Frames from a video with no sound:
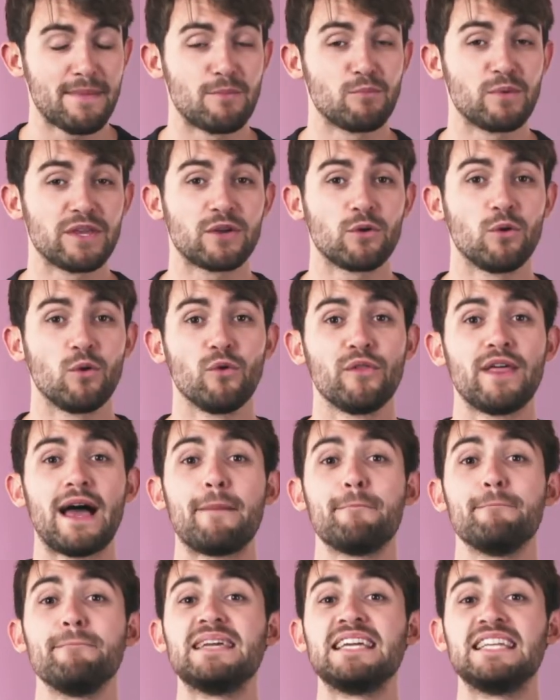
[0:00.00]
and we call
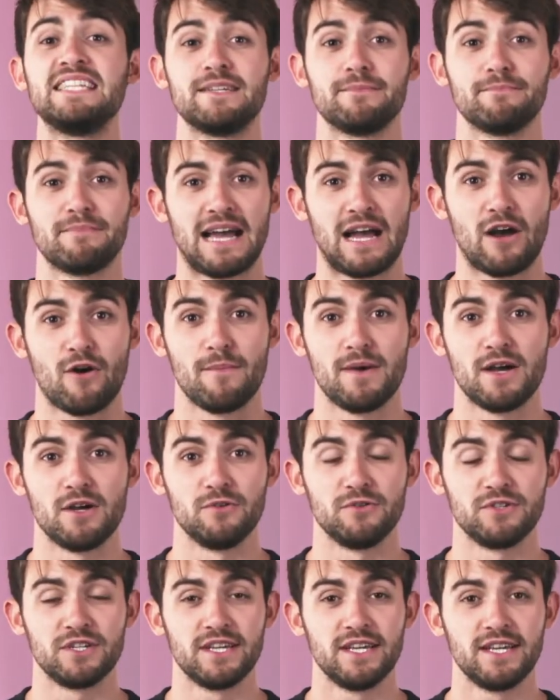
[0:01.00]
that medium power mode.